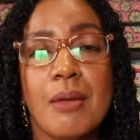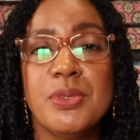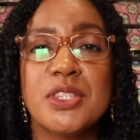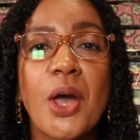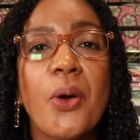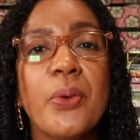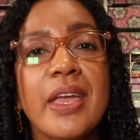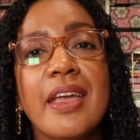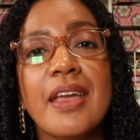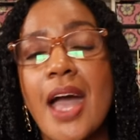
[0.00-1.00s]
I'm
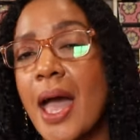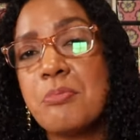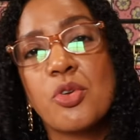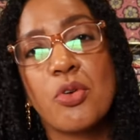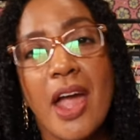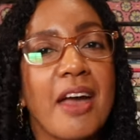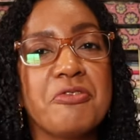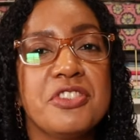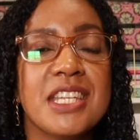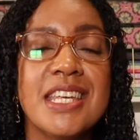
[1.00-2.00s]
sewing, I'm
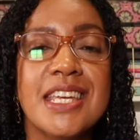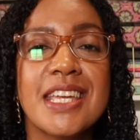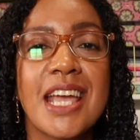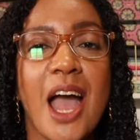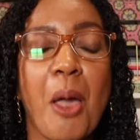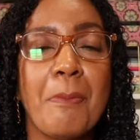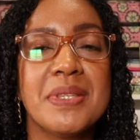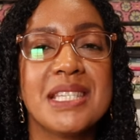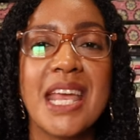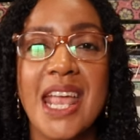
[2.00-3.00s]
crafting, I'm
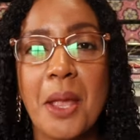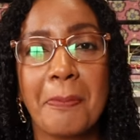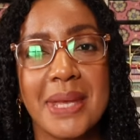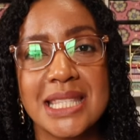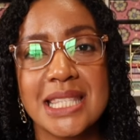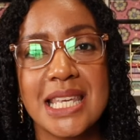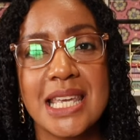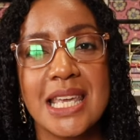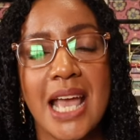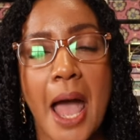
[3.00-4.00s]
staying
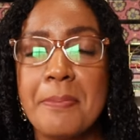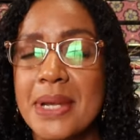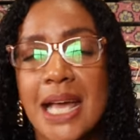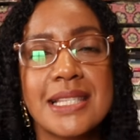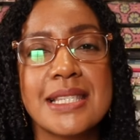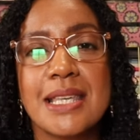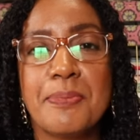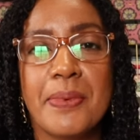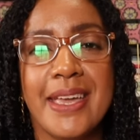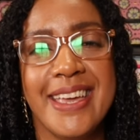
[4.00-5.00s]
busy, I'm not
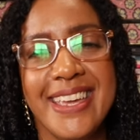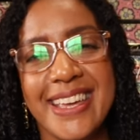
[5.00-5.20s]
sleeping.